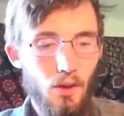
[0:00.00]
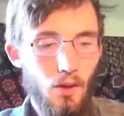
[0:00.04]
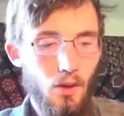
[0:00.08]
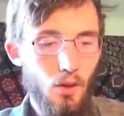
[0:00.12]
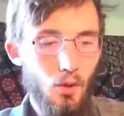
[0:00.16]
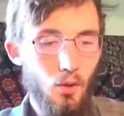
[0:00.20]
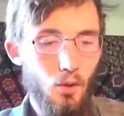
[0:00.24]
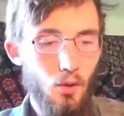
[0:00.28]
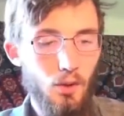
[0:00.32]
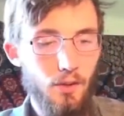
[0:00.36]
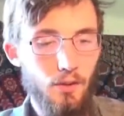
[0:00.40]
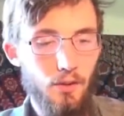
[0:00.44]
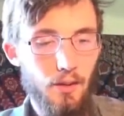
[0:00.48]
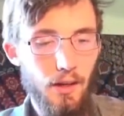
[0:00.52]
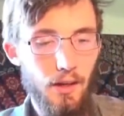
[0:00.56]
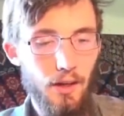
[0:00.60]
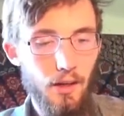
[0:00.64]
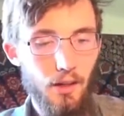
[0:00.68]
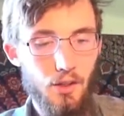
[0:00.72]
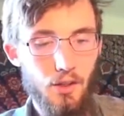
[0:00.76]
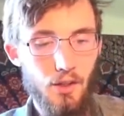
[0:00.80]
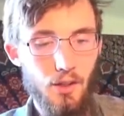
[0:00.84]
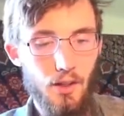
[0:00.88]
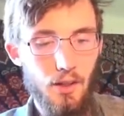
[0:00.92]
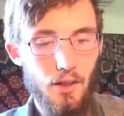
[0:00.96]
who is
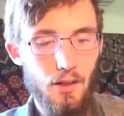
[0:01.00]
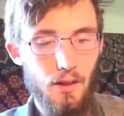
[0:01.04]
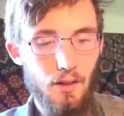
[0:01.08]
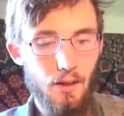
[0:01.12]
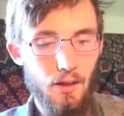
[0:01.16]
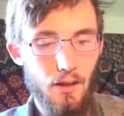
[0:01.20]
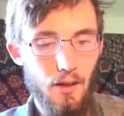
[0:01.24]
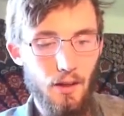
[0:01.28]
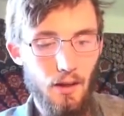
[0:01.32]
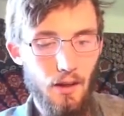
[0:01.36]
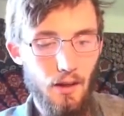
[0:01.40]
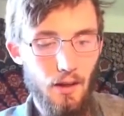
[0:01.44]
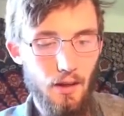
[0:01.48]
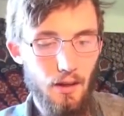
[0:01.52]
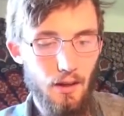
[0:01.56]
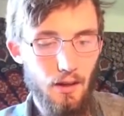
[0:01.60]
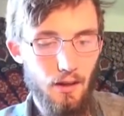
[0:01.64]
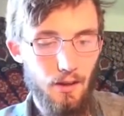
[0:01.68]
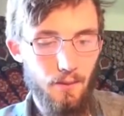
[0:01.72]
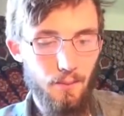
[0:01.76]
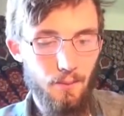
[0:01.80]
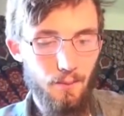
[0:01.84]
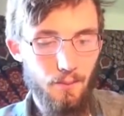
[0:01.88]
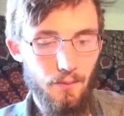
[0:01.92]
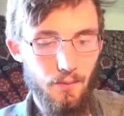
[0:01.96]
actually
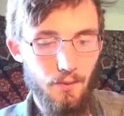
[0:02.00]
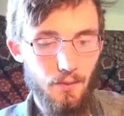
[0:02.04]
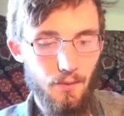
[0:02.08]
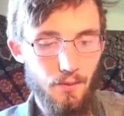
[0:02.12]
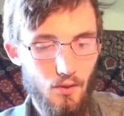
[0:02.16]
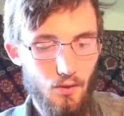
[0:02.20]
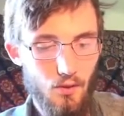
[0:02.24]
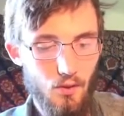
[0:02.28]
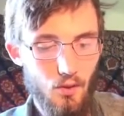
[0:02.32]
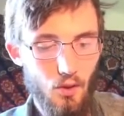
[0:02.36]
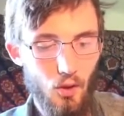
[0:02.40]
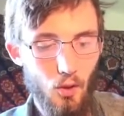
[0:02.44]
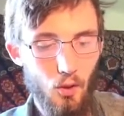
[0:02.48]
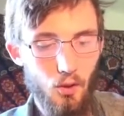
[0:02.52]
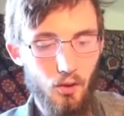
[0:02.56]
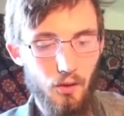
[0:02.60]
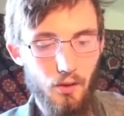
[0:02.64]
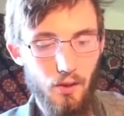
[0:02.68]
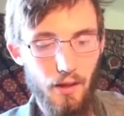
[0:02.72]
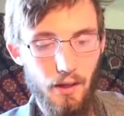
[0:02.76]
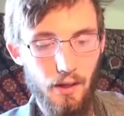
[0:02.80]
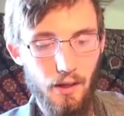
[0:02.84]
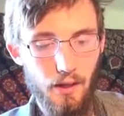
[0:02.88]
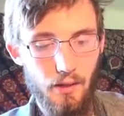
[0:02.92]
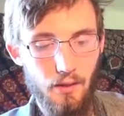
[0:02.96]
a
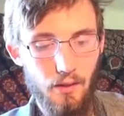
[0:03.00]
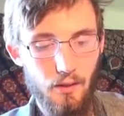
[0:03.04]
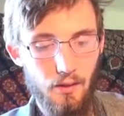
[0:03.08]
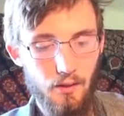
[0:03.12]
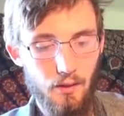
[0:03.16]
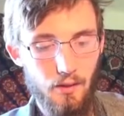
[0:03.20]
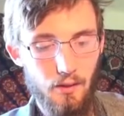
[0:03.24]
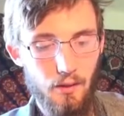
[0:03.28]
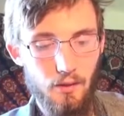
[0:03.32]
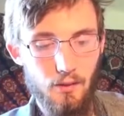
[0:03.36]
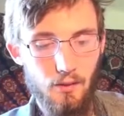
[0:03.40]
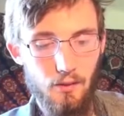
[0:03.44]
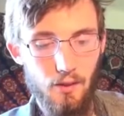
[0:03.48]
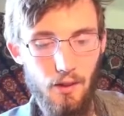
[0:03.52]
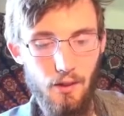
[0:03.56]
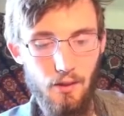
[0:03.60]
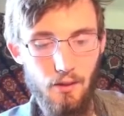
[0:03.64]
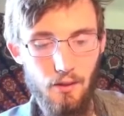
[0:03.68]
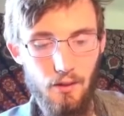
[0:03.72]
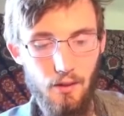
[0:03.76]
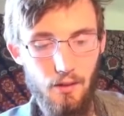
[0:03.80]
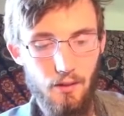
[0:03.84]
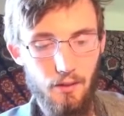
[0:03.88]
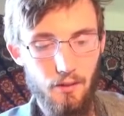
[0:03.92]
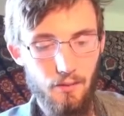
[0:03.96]
Toltec
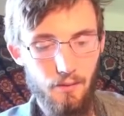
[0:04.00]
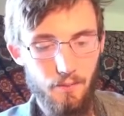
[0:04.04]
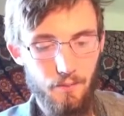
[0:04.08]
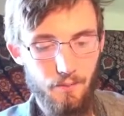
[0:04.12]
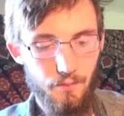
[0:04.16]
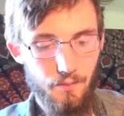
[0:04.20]
descendant